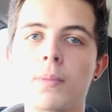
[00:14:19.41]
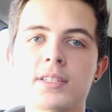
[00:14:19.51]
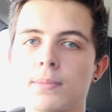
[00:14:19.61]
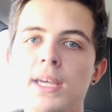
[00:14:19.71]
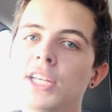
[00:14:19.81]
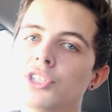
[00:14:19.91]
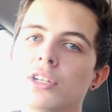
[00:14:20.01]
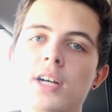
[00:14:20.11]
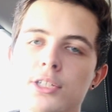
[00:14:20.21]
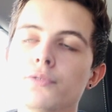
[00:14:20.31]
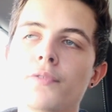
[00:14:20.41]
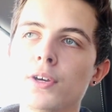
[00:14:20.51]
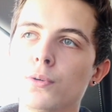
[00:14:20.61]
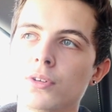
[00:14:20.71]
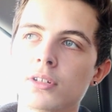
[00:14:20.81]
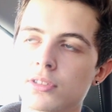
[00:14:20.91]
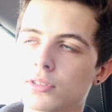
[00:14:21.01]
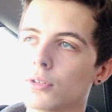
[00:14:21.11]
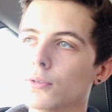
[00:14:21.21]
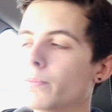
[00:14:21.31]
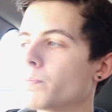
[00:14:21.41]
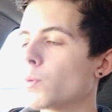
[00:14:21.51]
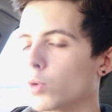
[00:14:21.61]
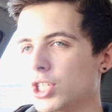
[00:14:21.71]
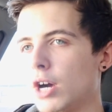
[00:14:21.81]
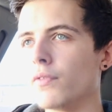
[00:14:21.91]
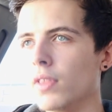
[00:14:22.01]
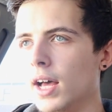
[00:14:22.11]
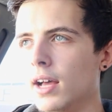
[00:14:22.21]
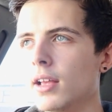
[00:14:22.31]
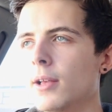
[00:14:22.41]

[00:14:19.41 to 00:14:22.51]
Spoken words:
that's a major and you failed. So watch out for that.